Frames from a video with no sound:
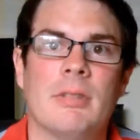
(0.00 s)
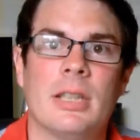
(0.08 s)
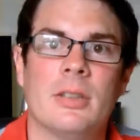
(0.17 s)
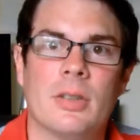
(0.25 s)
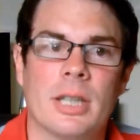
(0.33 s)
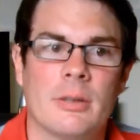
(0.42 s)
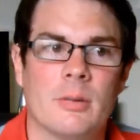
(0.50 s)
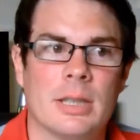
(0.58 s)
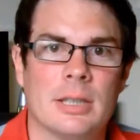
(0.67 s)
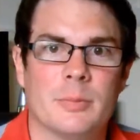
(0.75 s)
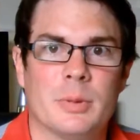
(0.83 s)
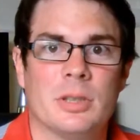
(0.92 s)
really annoying
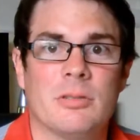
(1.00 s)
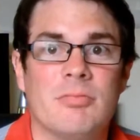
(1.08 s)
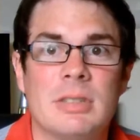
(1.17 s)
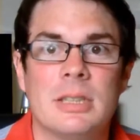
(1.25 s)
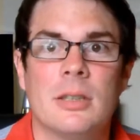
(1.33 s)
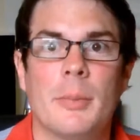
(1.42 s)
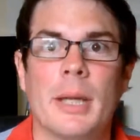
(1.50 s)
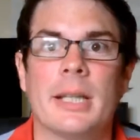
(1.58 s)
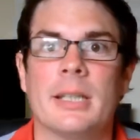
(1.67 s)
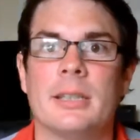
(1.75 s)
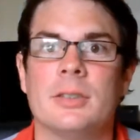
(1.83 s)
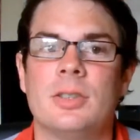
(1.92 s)
anyone else, but just really not
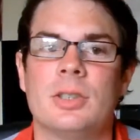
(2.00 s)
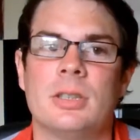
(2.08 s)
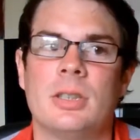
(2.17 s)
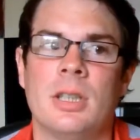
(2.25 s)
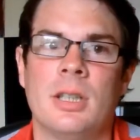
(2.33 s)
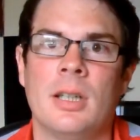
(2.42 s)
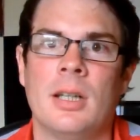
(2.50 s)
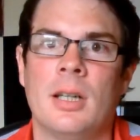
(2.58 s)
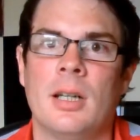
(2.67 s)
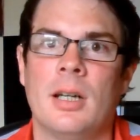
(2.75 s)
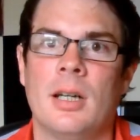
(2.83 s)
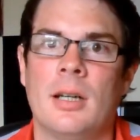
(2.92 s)
paying attention.
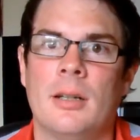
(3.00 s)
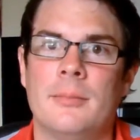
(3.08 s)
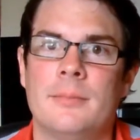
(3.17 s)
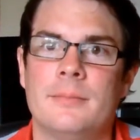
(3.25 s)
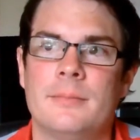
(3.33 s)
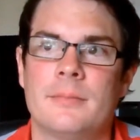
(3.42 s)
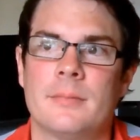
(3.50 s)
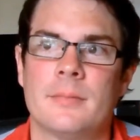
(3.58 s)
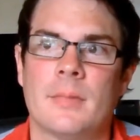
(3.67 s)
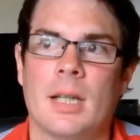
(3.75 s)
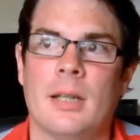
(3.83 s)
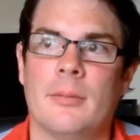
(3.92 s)
Um,
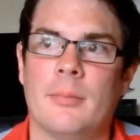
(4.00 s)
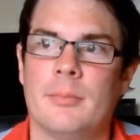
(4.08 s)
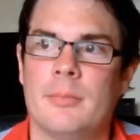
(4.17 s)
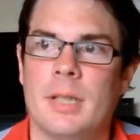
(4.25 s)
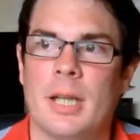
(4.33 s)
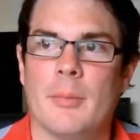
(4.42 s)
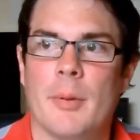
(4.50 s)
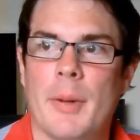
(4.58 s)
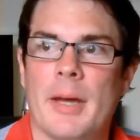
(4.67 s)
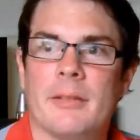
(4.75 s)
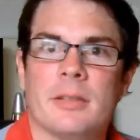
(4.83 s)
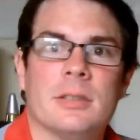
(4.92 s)
and my
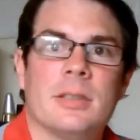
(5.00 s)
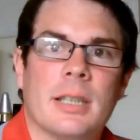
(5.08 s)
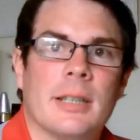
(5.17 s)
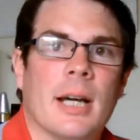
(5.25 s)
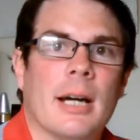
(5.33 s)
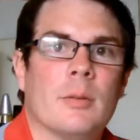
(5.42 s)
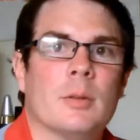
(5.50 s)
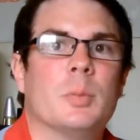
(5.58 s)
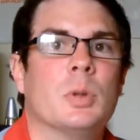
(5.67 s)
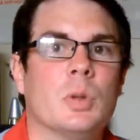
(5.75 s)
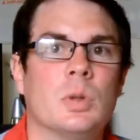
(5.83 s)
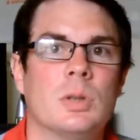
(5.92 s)
parents had said that I
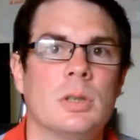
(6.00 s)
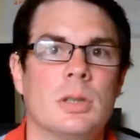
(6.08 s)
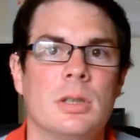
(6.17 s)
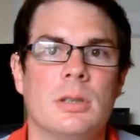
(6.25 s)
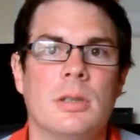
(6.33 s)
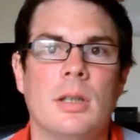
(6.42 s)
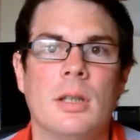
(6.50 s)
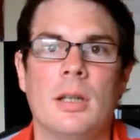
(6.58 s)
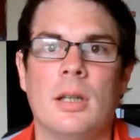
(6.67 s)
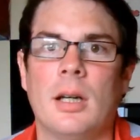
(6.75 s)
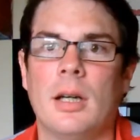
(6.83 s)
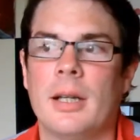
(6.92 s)
was bored
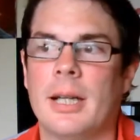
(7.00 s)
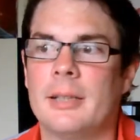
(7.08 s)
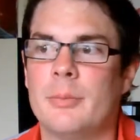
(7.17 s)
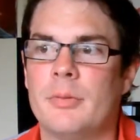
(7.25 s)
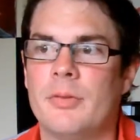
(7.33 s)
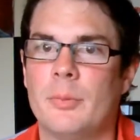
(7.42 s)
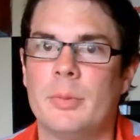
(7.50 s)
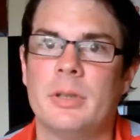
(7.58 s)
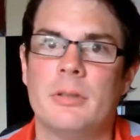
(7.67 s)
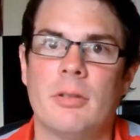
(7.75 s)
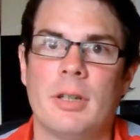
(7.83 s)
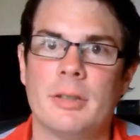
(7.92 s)
and asked me for me
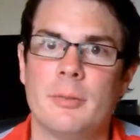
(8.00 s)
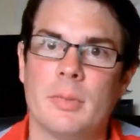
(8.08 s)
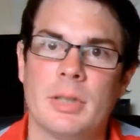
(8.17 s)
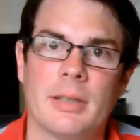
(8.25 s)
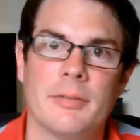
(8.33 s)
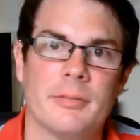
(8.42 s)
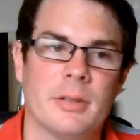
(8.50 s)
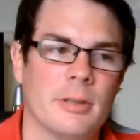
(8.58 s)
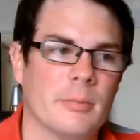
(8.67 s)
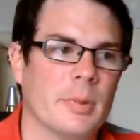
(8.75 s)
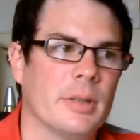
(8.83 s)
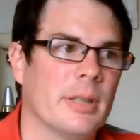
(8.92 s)
to try something
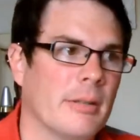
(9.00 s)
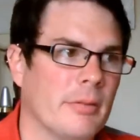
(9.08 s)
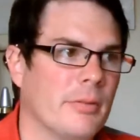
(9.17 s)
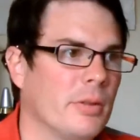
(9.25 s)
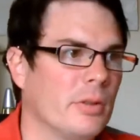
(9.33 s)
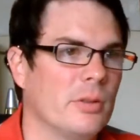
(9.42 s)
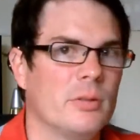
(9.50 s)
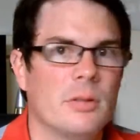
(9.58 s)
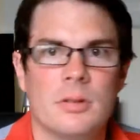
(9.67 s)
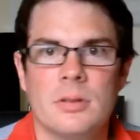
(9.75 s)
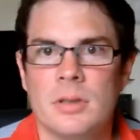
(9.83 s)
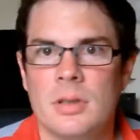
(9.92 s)
different, but they
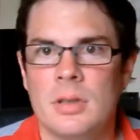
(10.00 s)
refused,